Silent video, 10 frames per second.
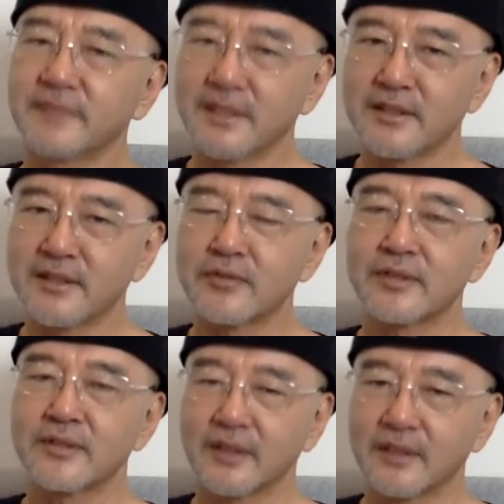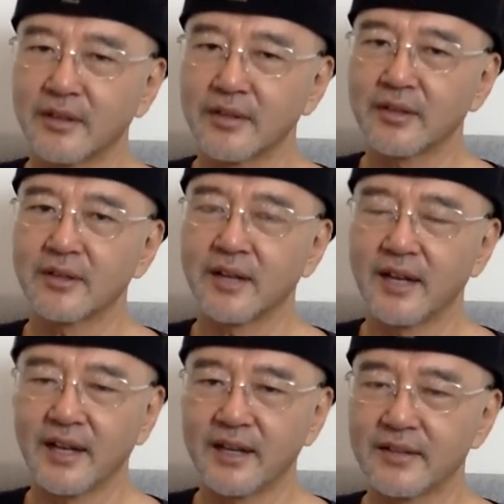that's interesting, how young
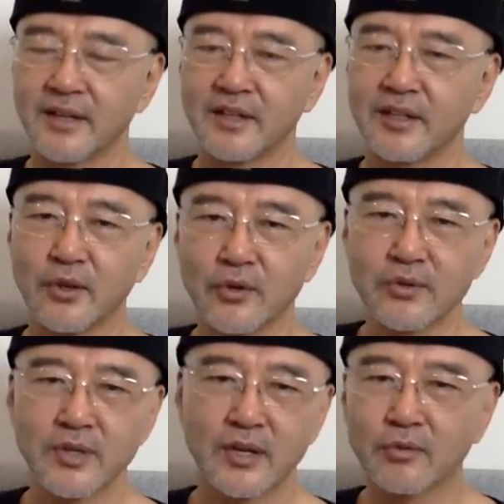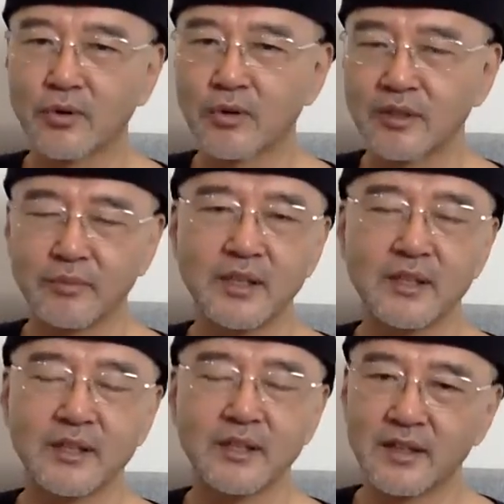guys, and he knows how to work the
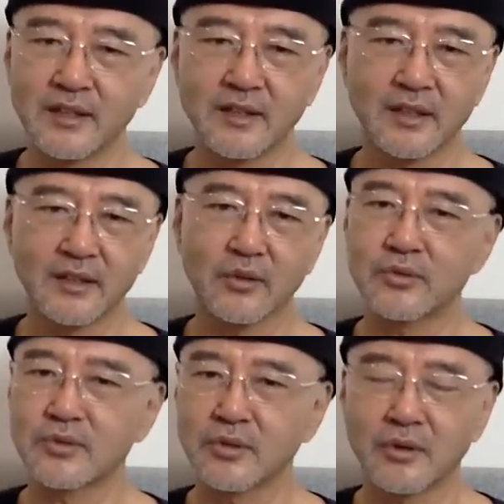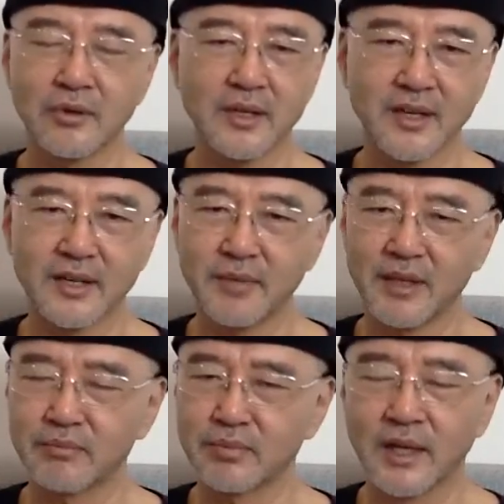media, and then goes to Korea and
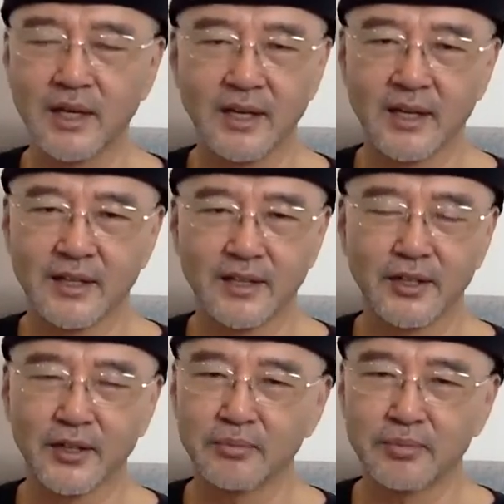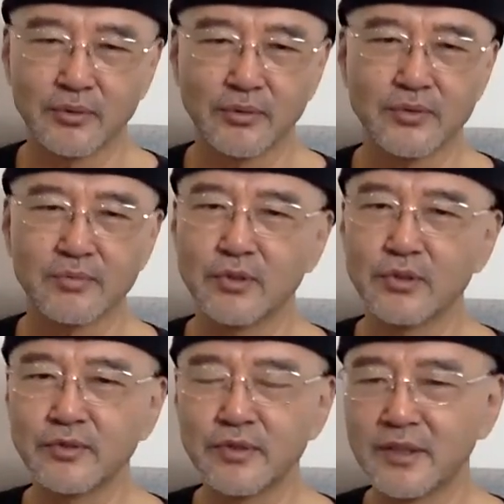make, you know, produce
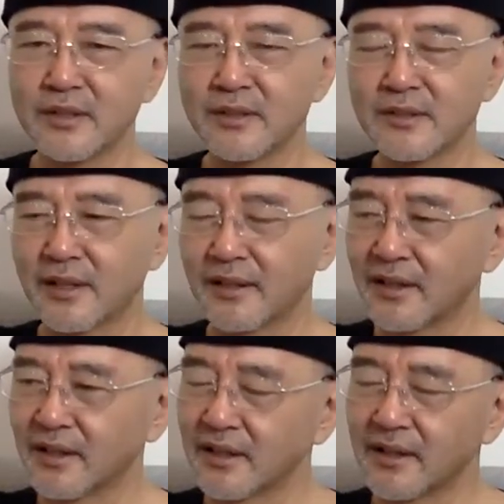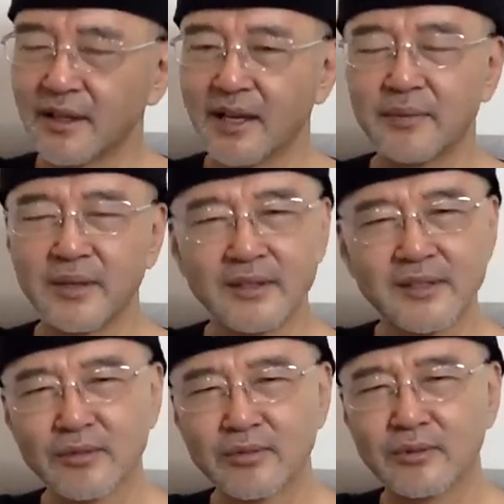movies, and I mean, he's
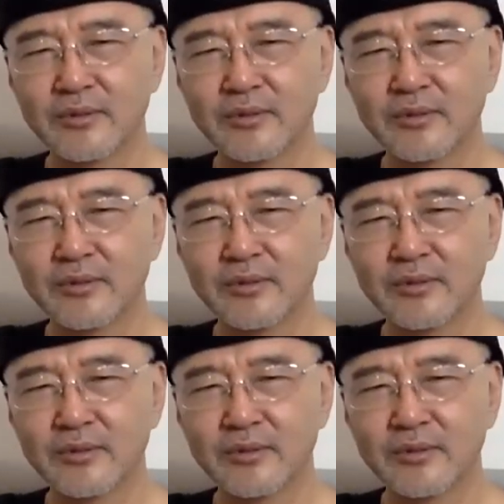like,